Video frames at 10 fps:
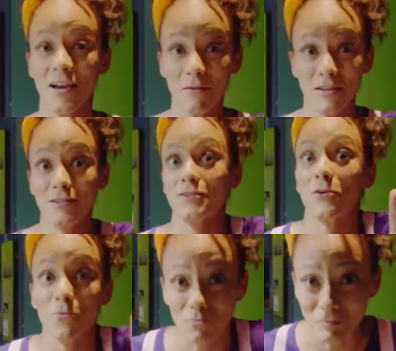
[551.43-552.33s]
because
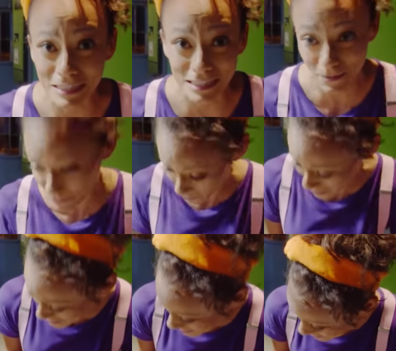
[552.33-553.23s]
they're really
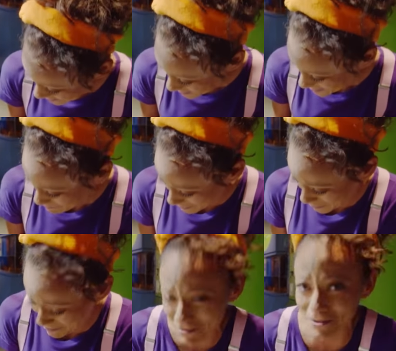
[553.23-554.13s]
poisonous, but
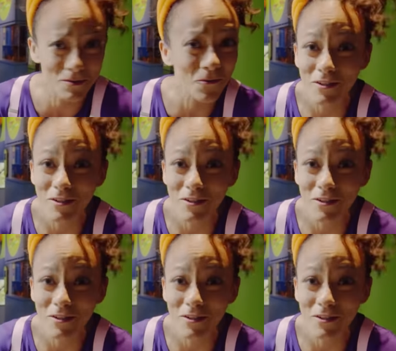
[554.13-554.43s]
they're so